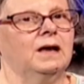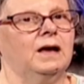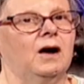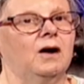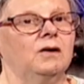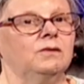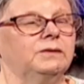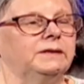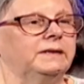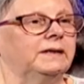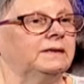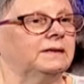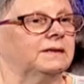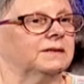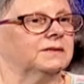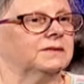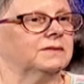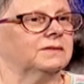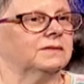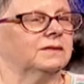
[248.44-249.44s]
Oh
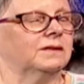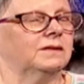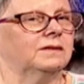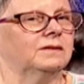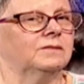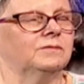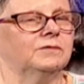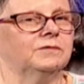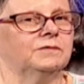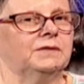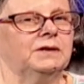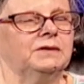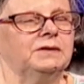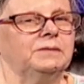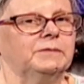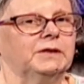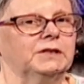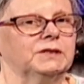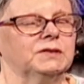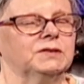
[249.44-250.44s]
yes,
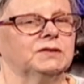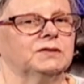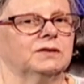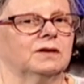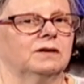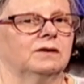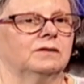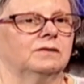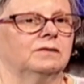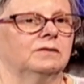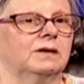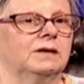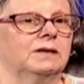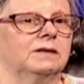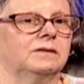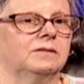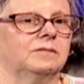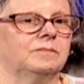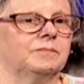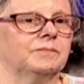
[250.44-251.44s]
very much so.
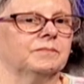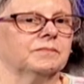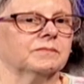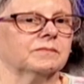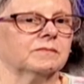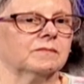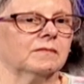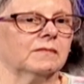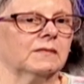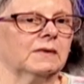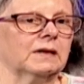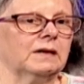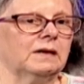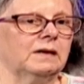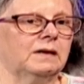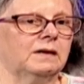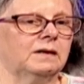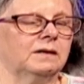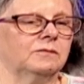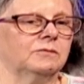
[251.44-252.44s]

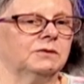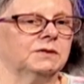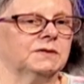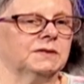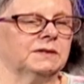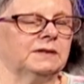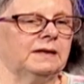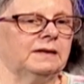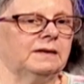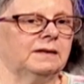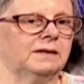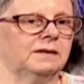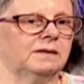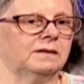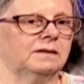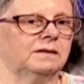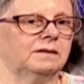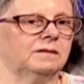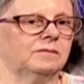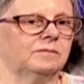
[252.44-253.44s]
I was
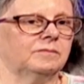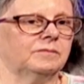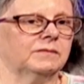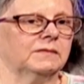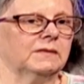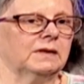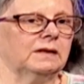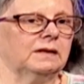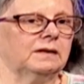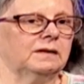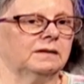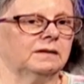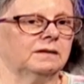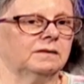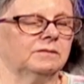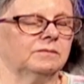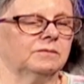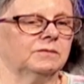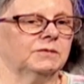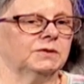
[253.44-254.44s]
there,
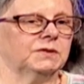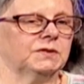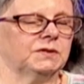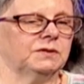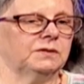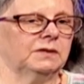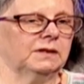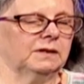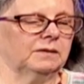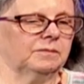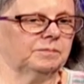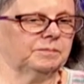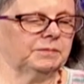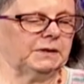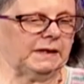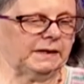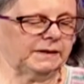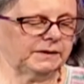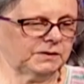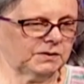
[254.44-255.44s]
I was doing a
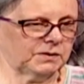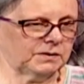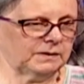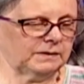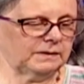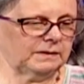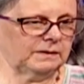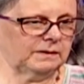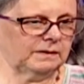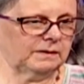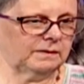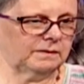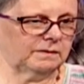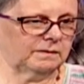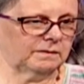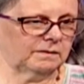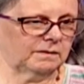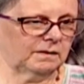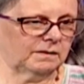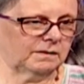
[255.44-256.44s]
PhD
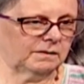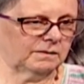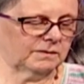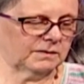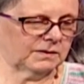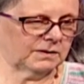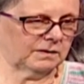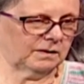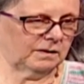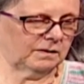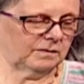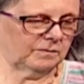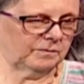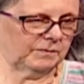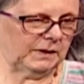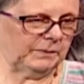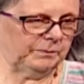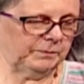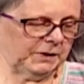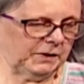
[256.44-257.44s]
at
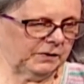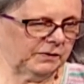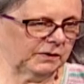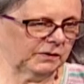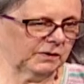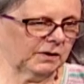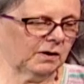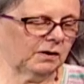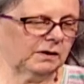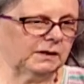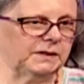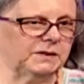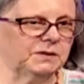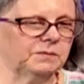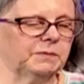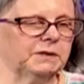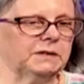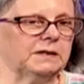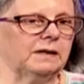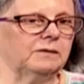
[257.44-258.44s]
Imperial
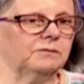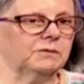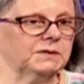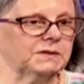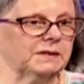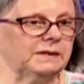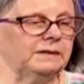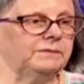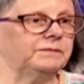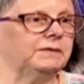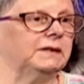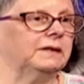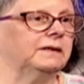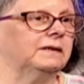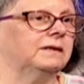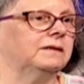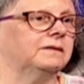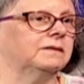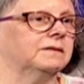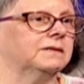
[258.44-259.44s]
College, but I was living
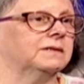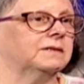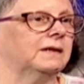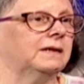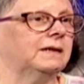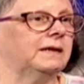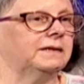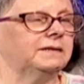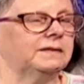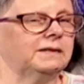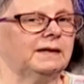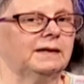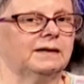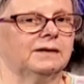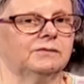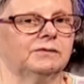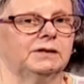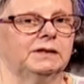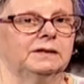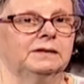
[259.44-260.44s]
in the Sylheti
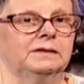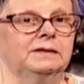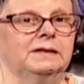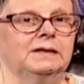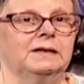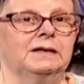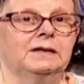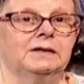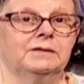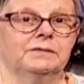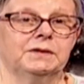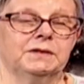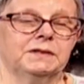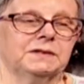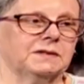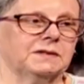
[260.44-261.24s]
area for the